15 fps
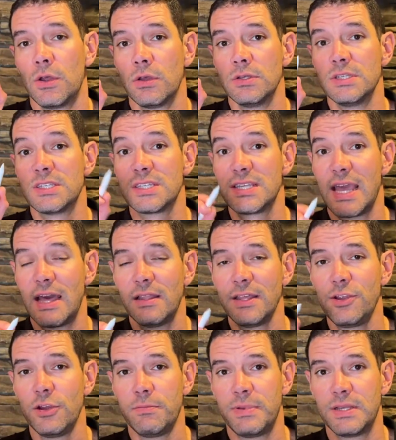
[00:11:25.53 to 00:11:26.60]

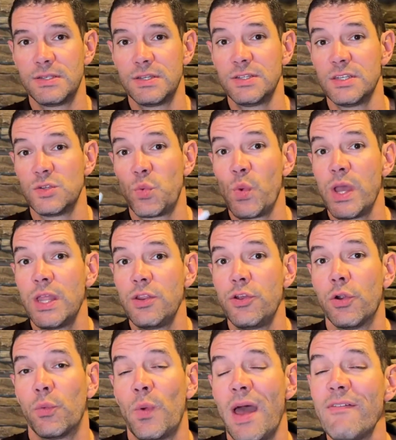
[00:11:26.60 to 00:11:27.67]
Scaling your business is when
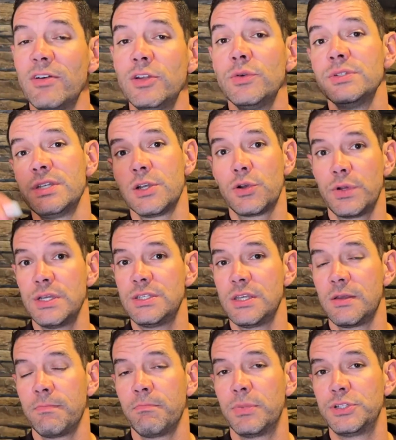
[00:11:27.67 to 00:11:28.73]
your revenue is
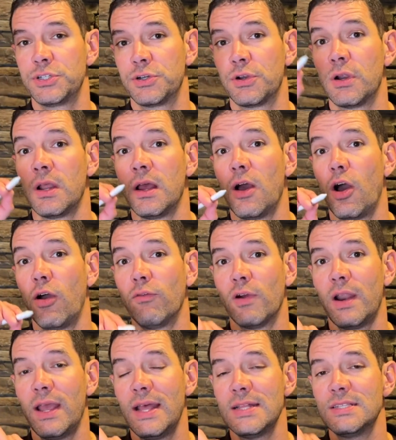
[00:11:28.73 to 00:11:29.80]
increasing, but your
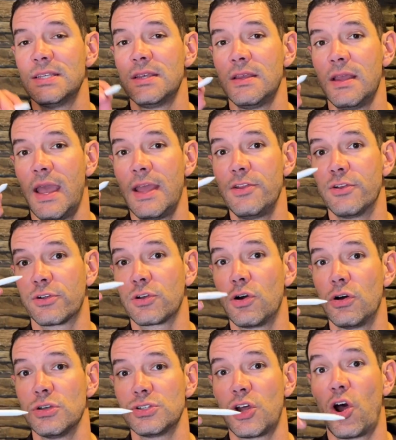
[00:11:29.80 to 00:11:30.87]
overheads and your
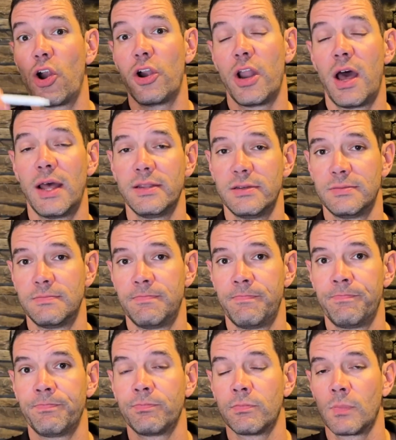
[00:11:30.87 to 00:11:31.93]
costs are not.
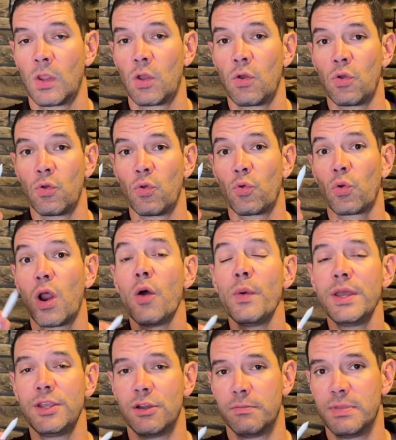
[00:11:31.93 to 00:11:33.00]

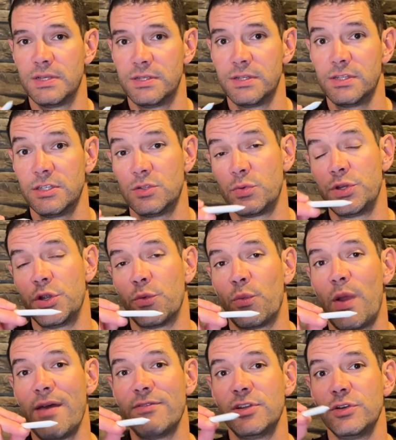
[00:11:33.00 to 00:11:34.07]
Growing your business is when your
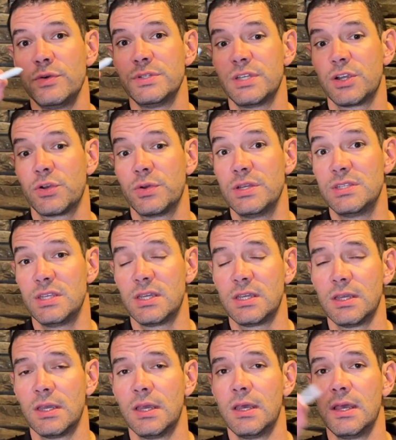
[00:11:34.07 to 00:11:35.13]
revenue is
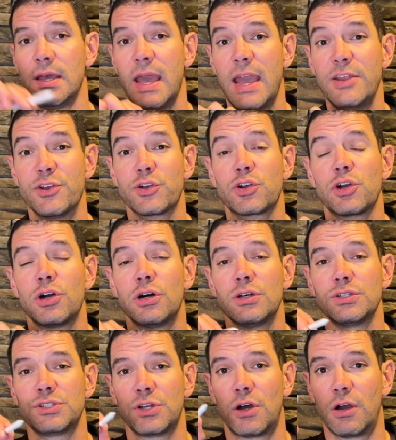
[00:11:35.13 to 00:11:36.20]
increasing and your
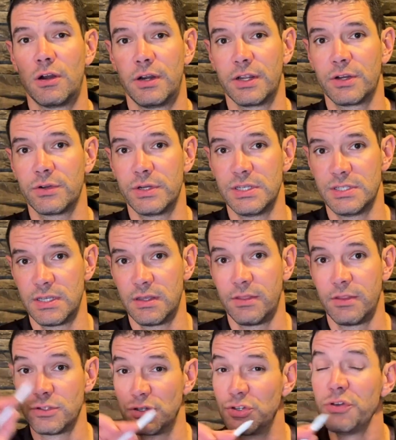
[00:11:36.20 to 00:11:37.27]
costs are increasing.
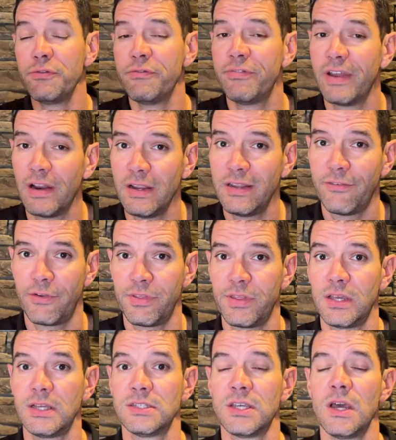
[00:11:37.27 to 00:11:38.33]
Those are two very different
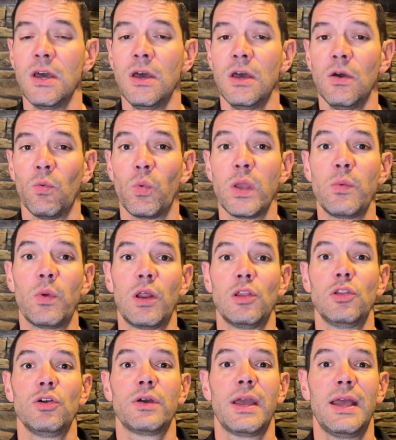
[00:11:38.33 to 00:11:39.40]
things. We want to
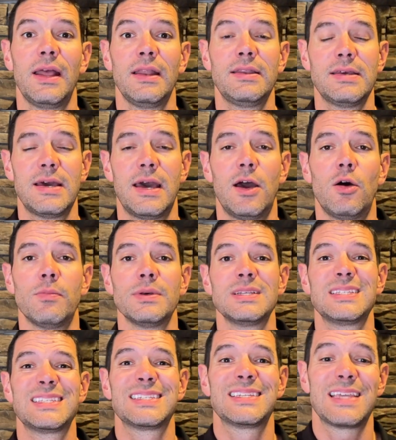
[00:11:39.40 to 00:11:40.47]
look to help
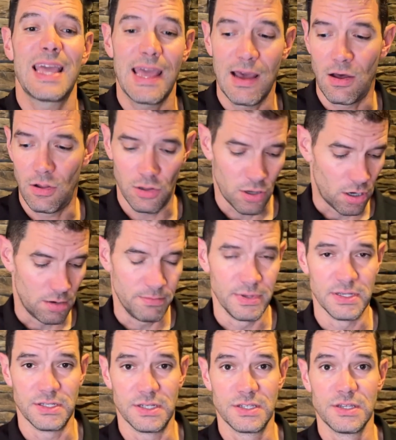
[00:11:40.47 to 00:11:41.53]
scale our
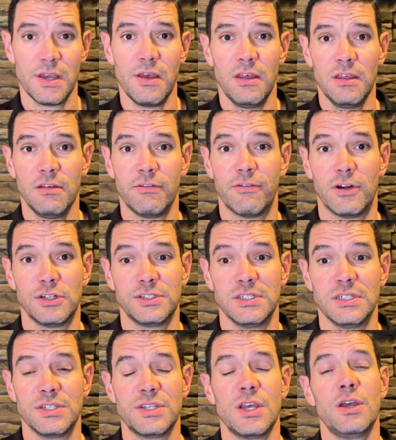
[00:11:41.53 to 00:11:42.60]
business
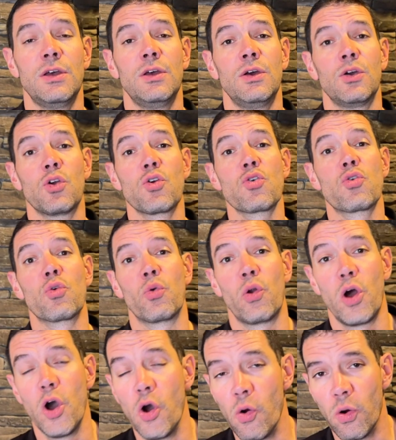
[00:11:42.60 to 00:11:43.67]
versus
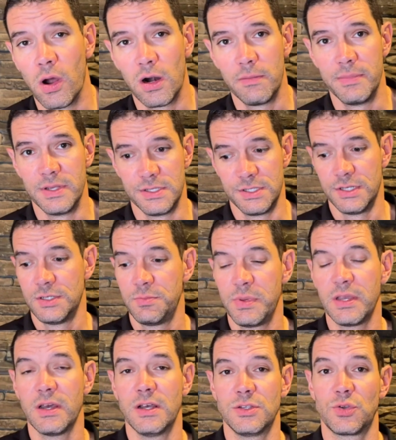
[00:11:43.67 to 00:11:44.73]
grow our business,
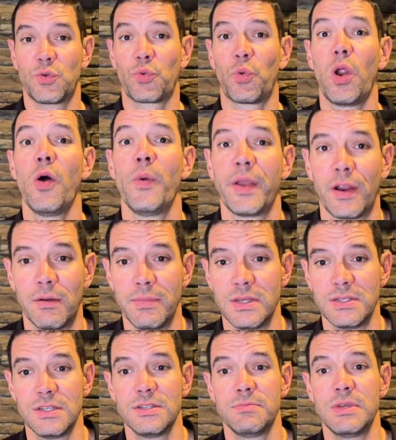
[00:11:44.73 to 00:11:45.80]
because growing our
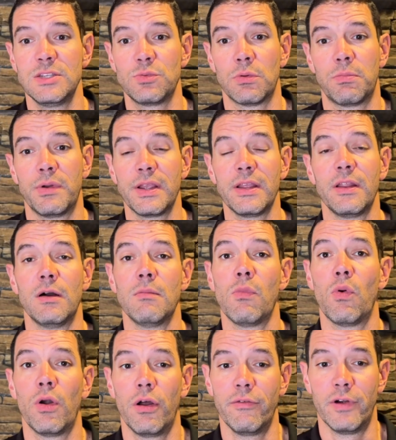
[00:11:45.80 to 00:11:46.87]
business means we're bringing on
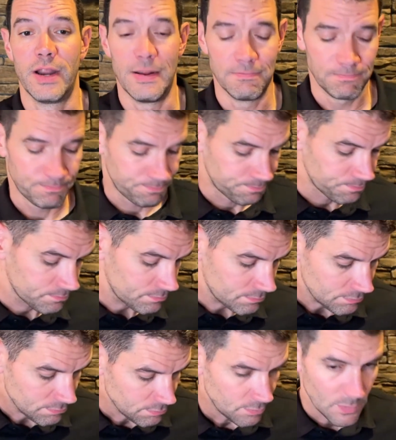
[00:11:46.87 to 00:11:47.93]
more overhead.
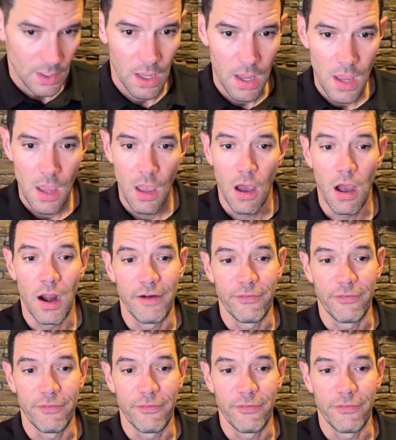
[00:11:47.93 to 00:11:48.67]
All right,